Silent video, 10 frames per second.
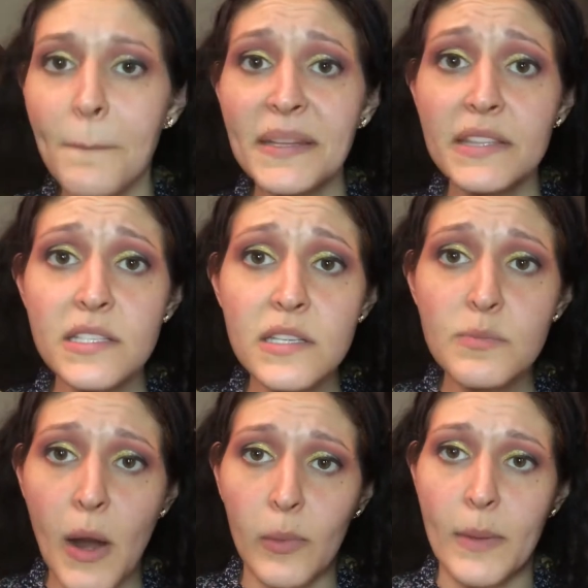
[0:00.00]
But this is
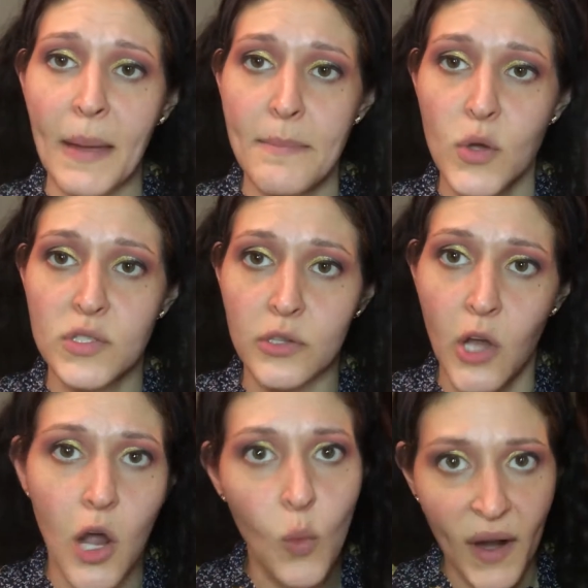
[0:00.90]
probably my most
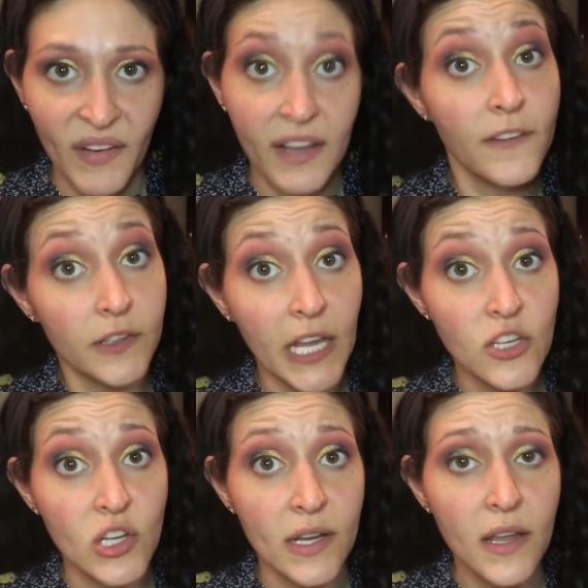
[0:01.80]
long-wearing
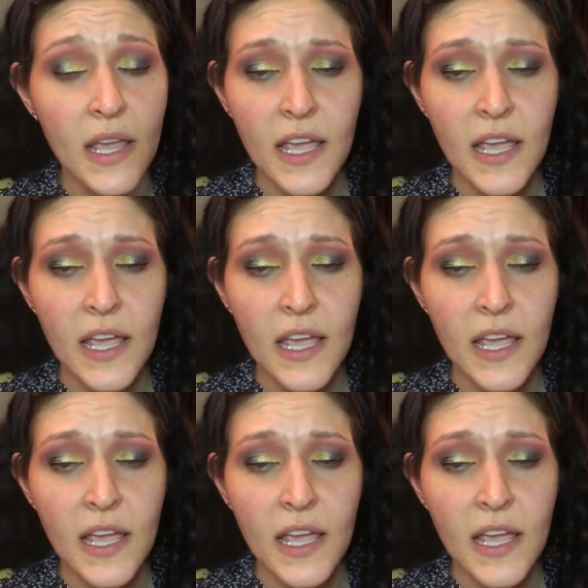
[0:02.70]
foundation.